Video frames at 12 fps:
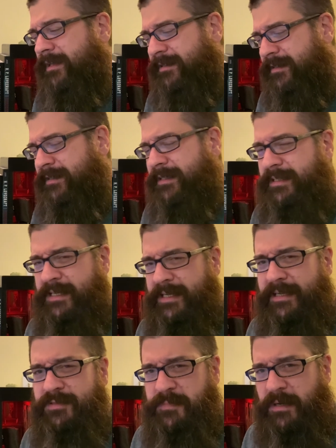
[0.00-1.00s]
I think King
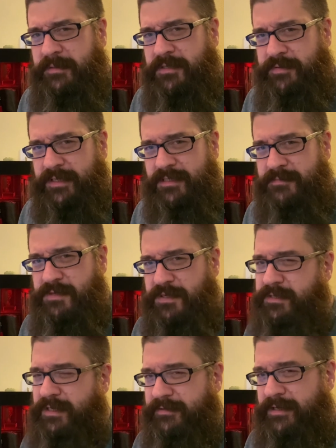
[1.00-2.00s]
was probably quitting
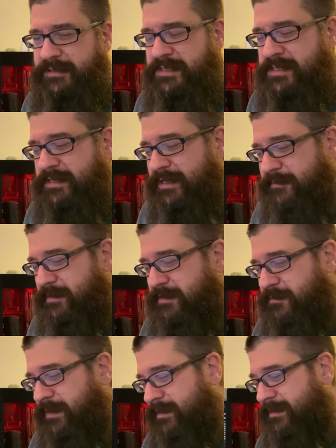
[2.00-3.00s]
smoking around this time as
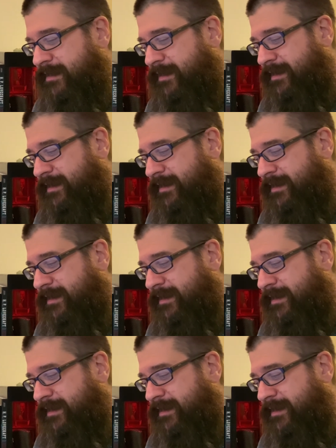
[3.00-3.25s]
well,